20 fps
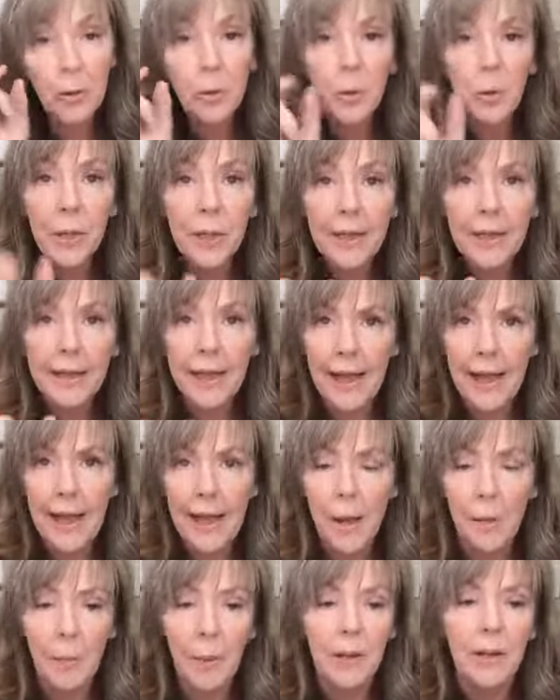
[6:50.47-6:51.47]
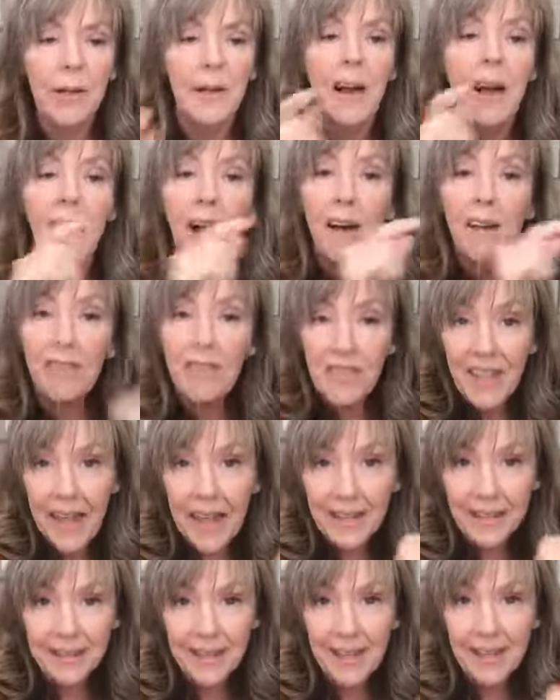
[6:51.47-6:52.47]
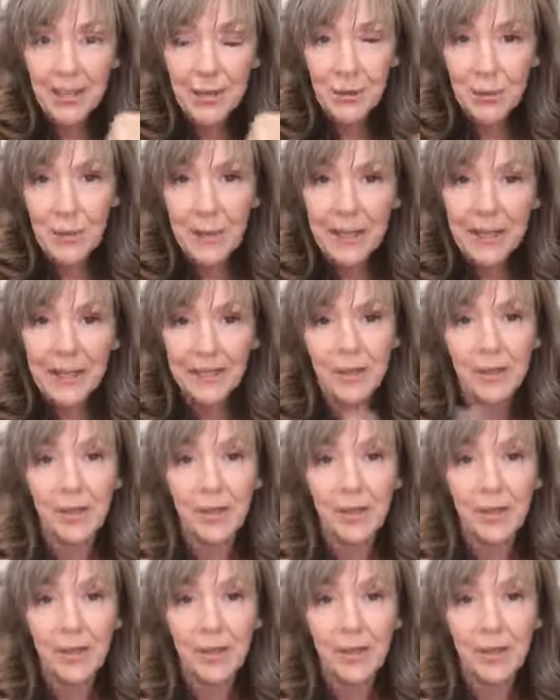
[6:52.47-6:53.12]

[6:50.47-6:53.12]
recap of that day's reading.